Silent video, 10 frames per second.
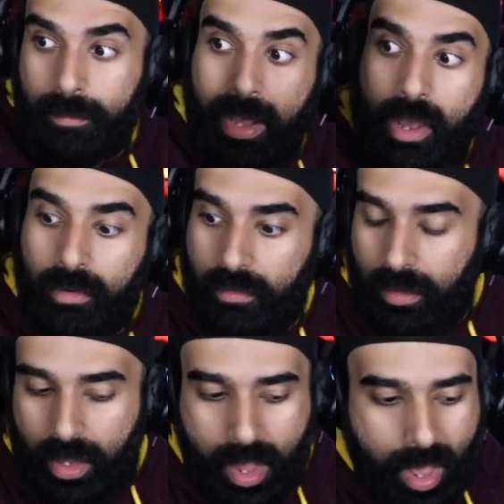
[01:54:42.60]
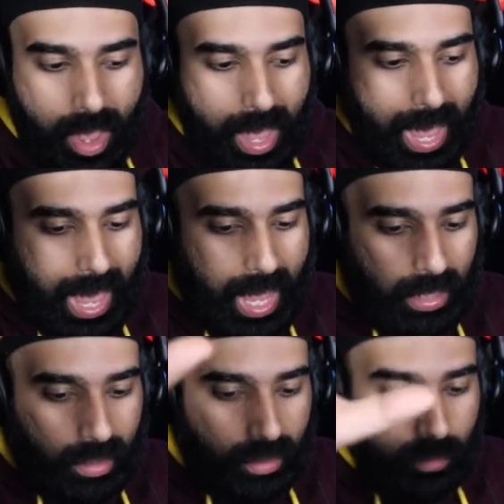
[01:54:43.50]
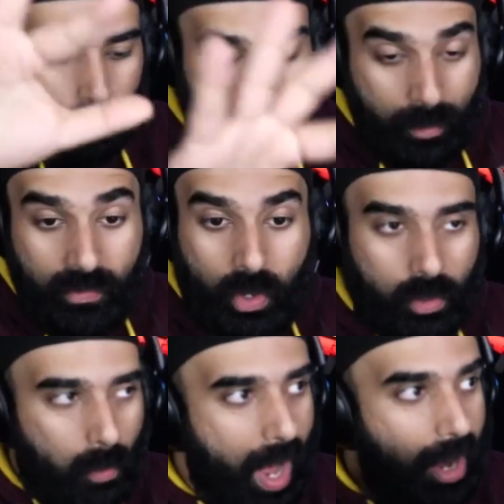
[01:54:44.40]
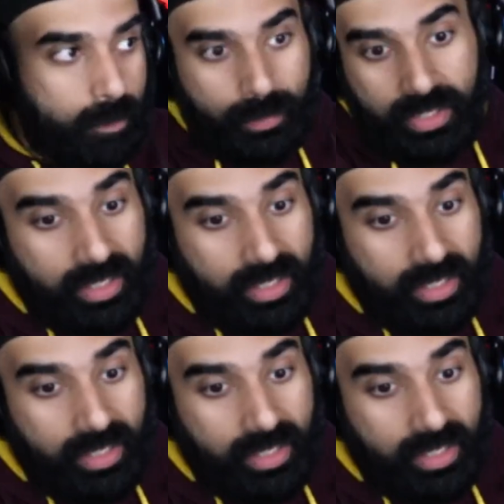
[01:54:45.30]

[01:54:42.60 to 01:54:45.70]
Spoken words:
mount, and removing all the wires, putting it